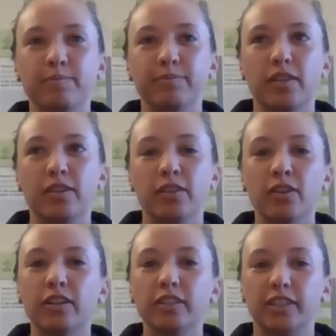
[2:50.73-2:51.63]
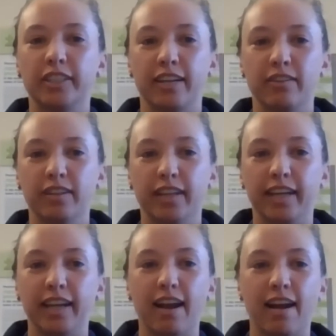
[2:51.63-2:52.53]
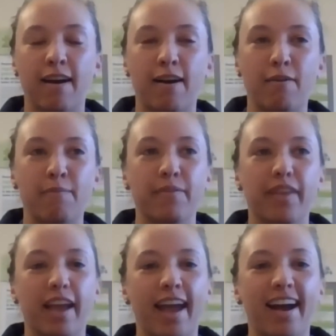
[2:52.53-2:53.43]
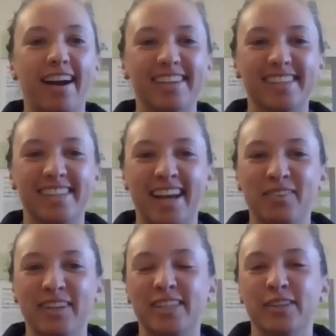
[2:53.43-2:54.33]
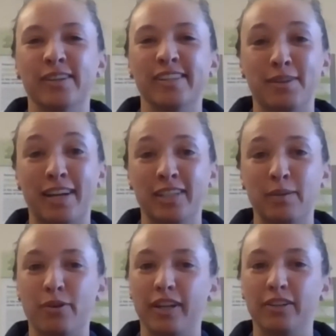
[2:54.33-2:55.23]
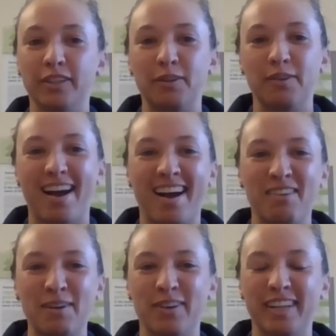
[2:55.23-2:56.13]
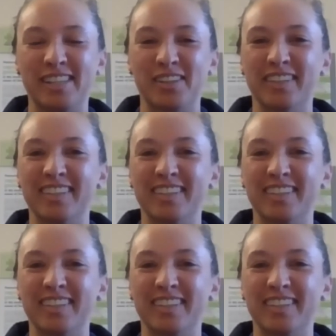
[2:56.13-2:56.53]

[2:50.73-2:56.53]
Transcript: Not generally. Our southwest soils are actually pretty good. We're pretty spoiled.